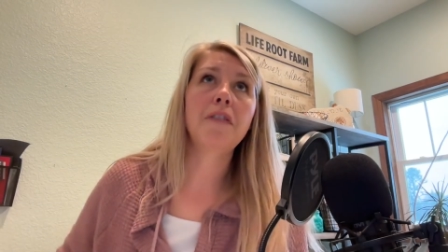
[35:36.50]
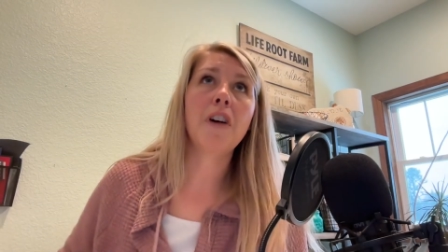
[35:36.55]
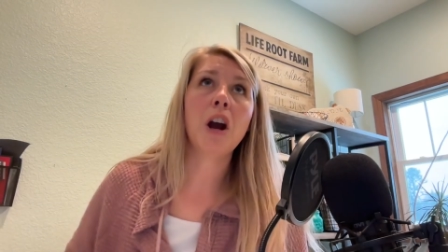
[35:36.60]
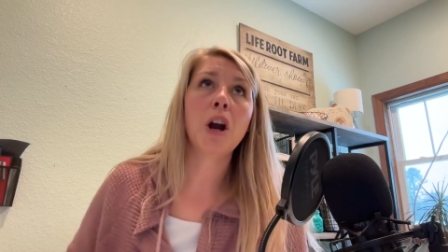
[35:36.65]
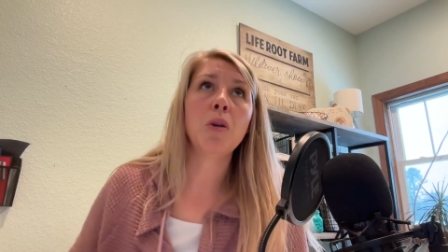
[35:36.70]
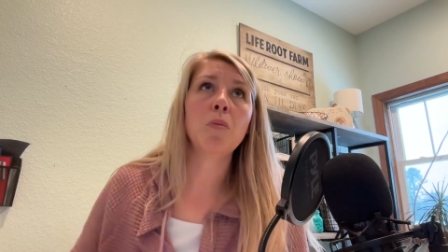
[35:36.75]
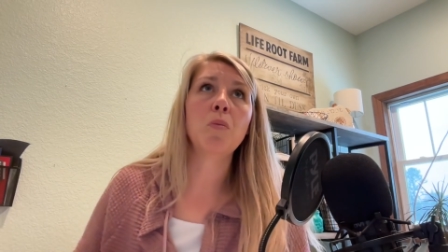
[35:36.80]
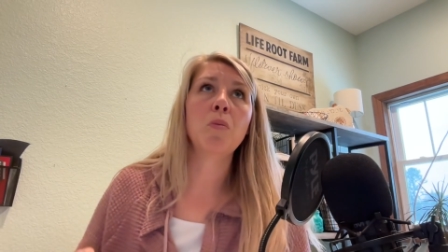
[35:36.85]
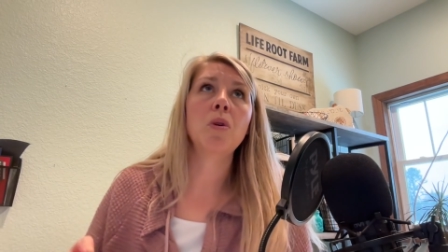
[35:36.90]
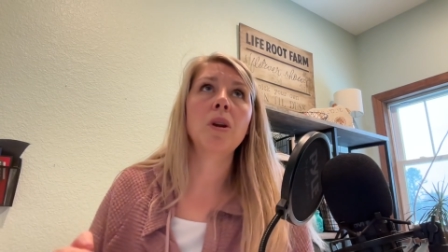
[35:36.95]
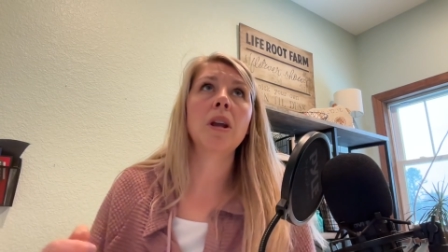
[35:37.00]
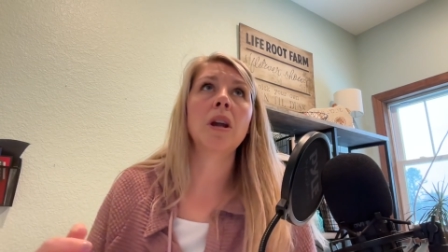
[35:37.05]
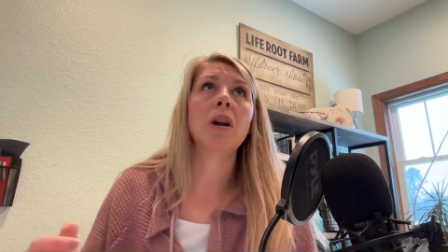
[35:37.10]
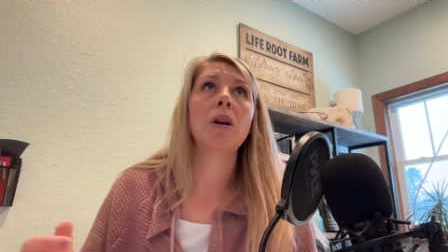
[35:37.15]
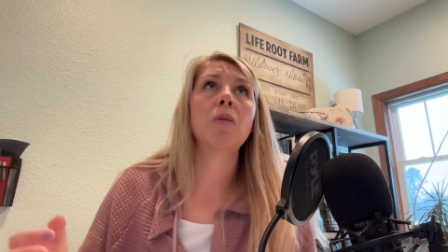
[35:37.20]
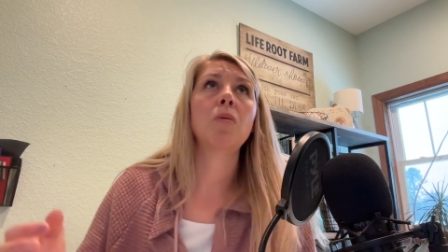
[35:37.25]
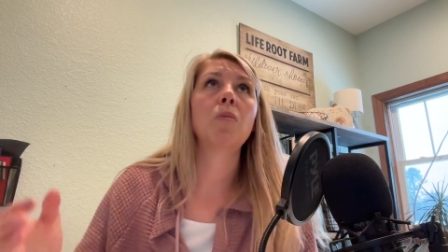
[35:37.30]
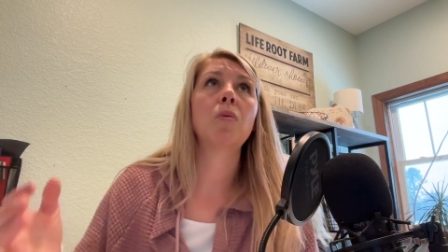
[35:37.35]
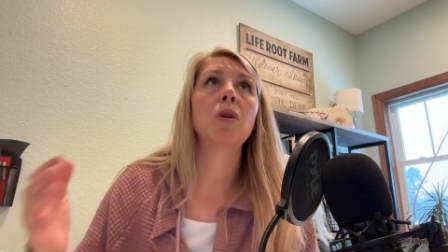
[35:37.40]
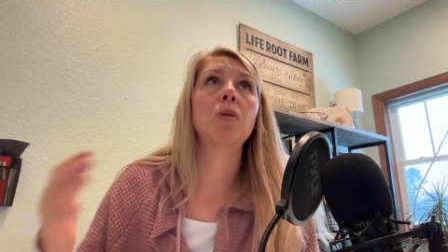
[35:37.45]
the farm
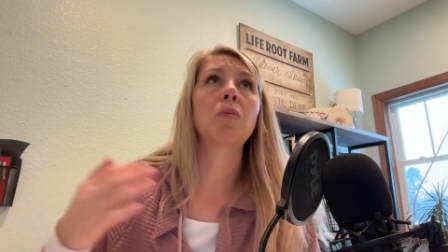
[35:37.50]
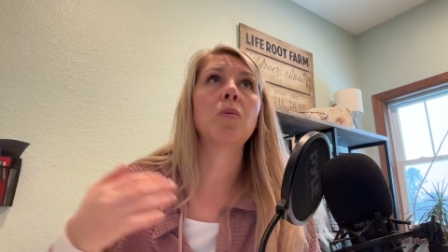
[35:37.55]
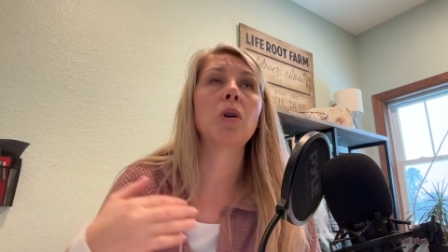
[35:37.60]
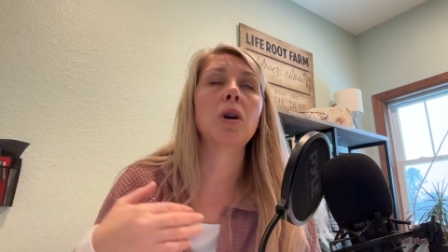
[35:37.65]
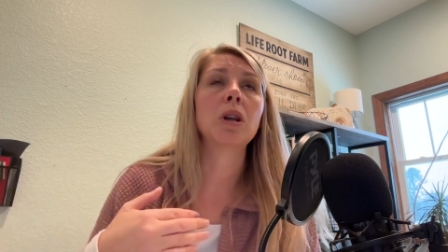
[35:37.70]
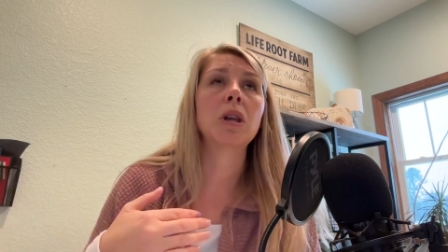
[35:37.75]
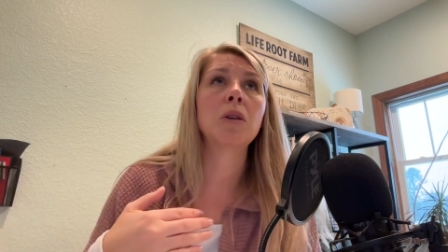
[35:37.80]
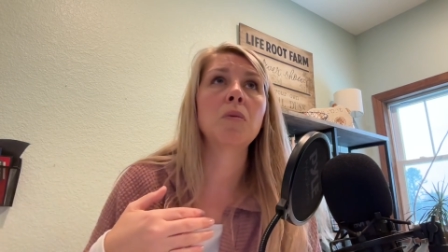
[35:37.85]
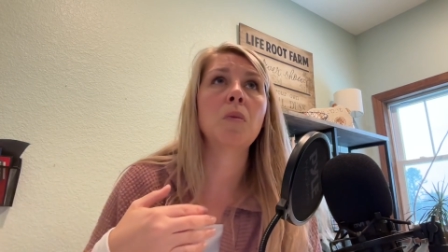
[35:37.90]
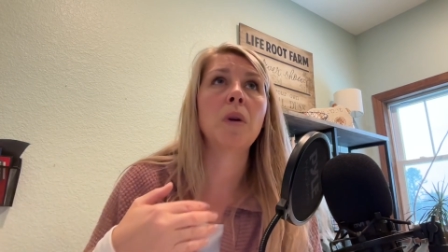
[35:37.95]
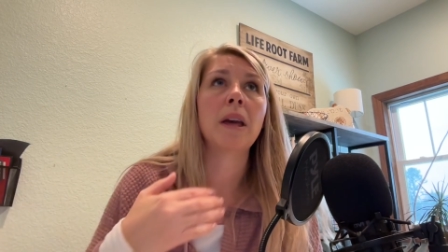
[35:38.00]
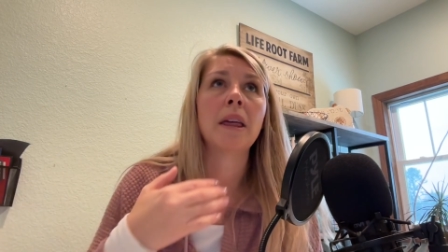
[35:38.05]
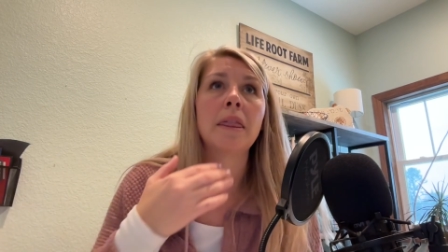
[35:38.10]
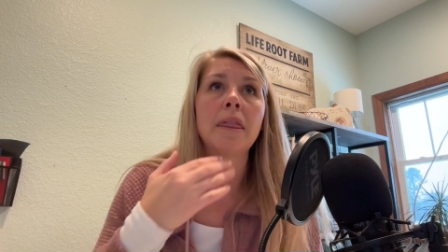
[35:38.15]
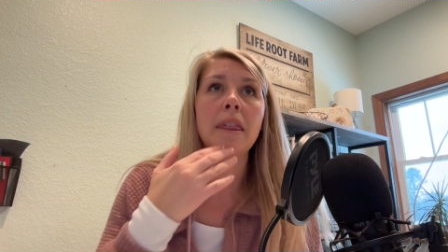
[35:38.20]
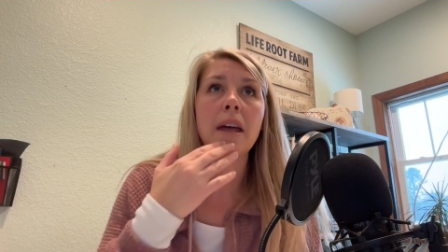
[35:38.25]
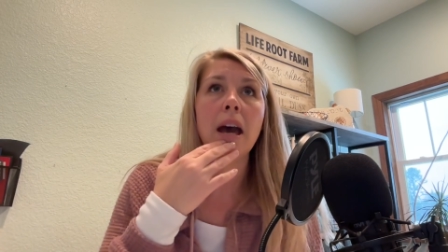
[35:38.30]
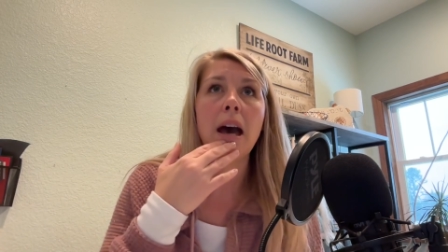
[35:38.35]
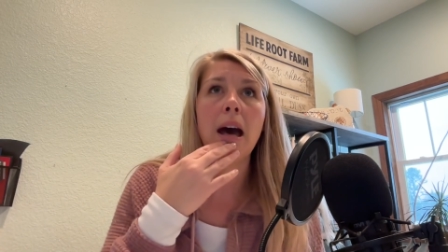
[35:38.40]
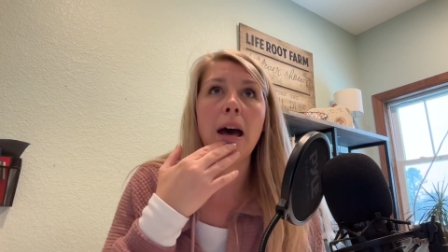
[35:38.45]
we're working
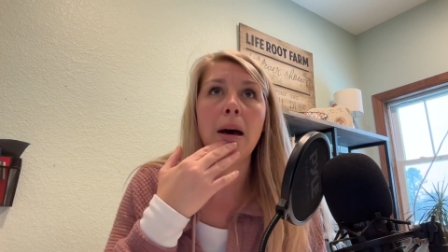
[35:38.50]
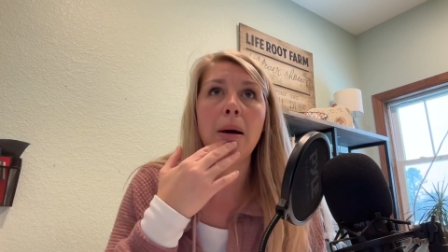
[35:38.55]
with,